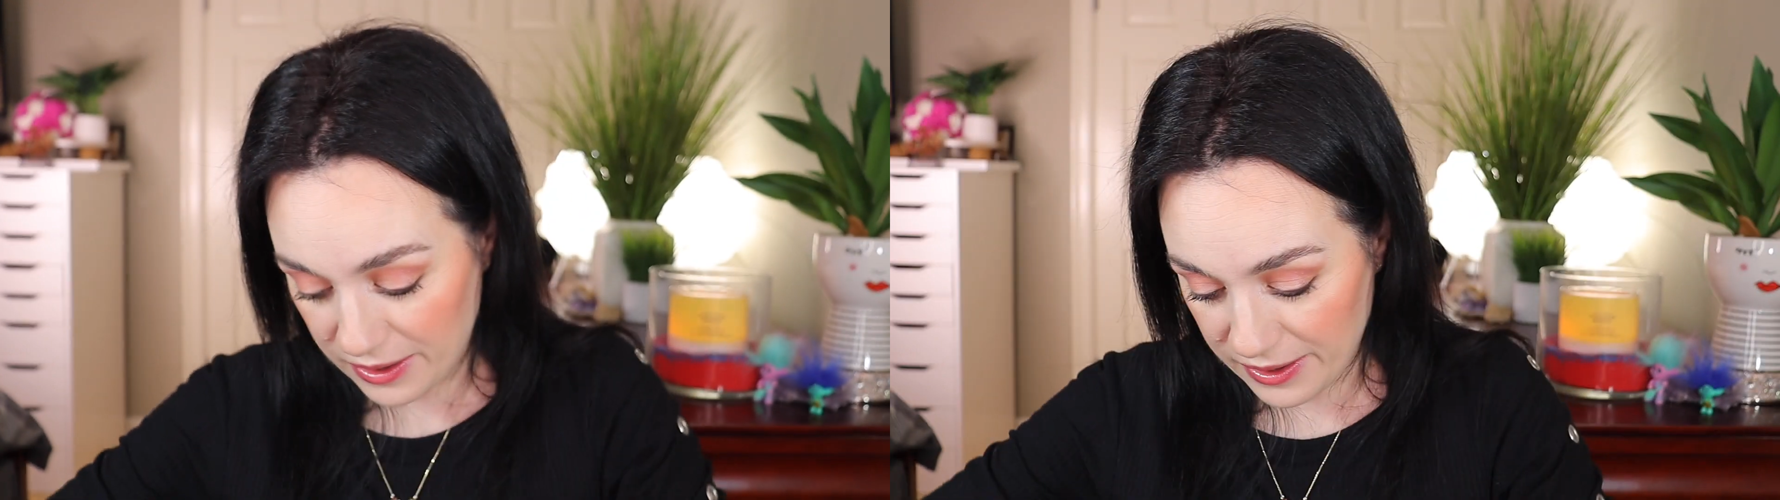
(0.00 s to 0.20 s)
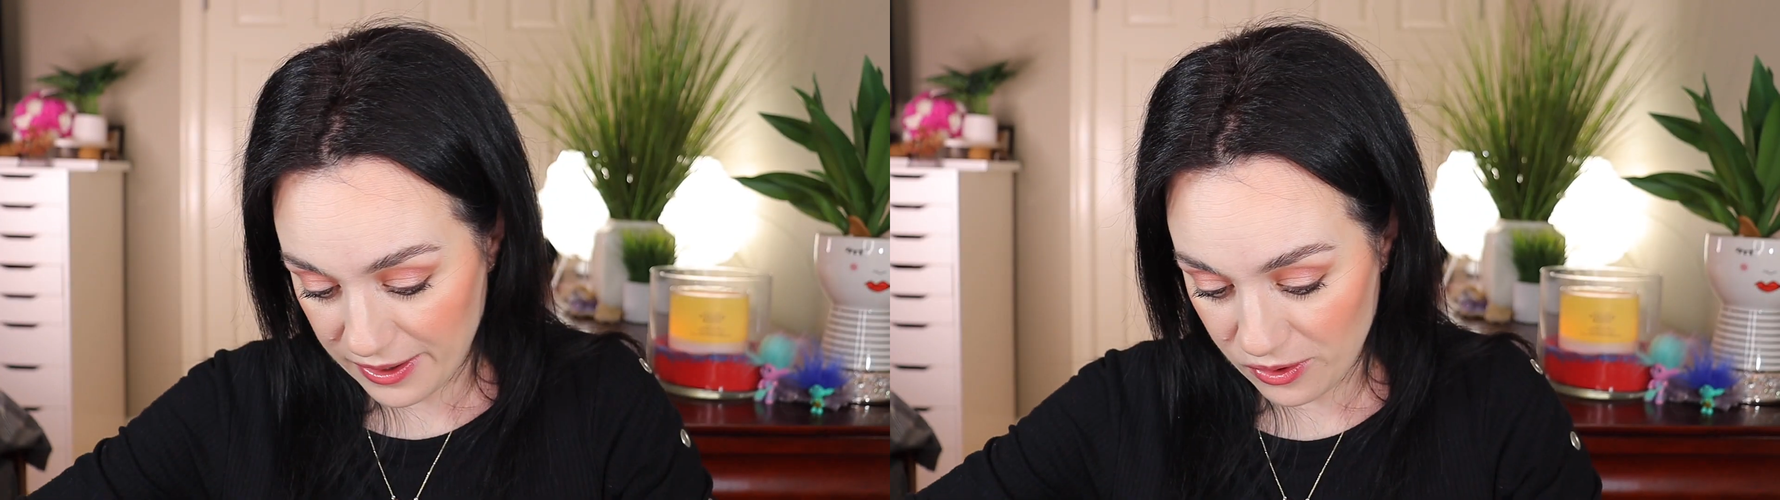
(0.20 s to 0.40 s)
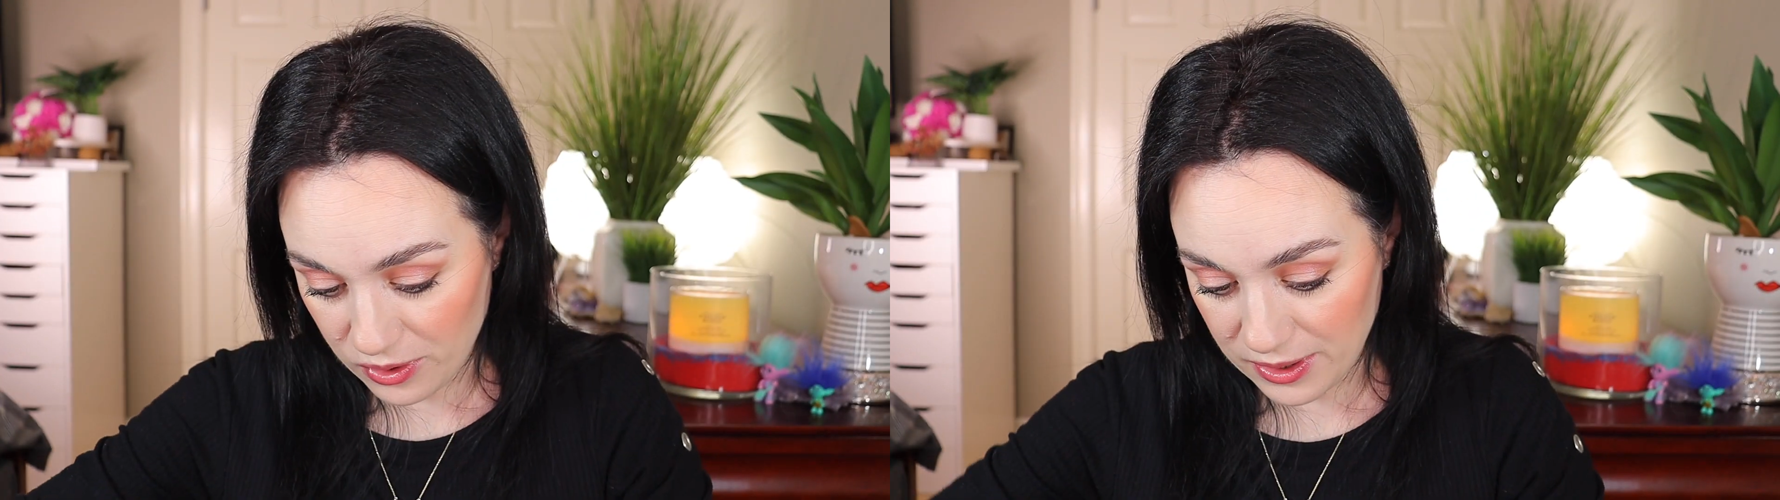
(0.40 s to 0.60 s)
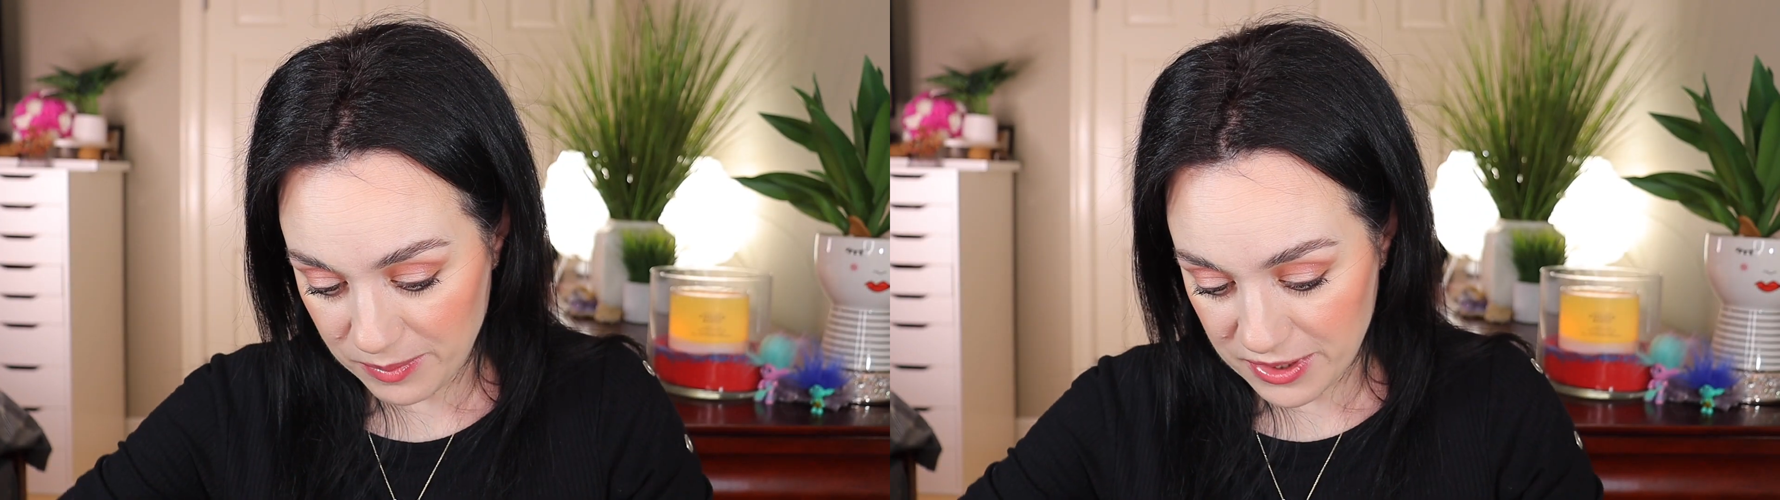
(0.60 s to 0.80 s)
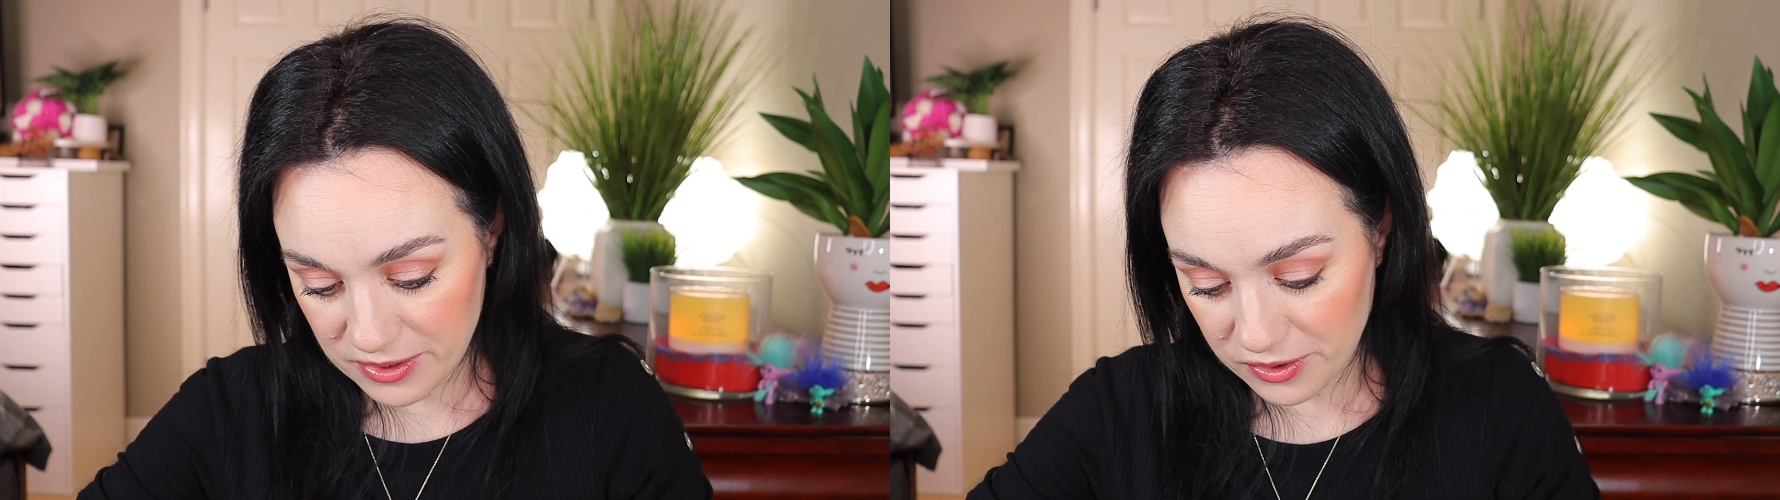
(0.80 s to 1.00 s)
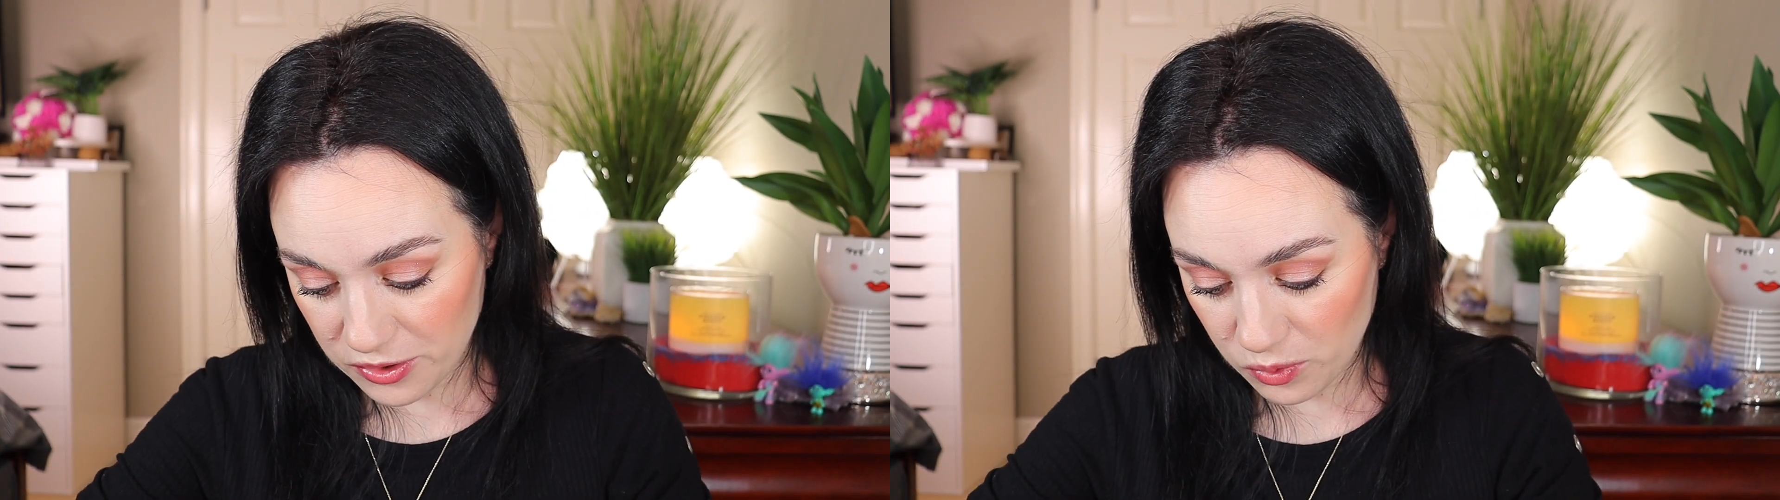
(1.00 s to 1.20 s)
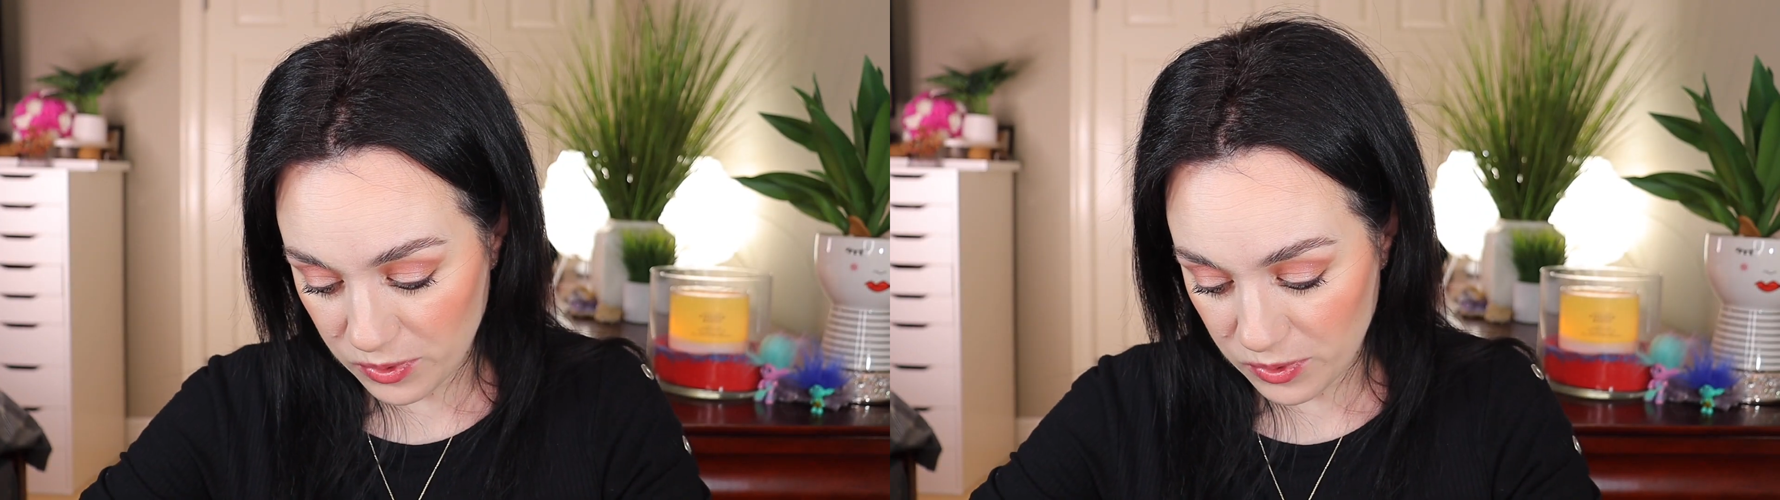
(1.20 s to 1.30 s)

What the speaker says: Now let me tell you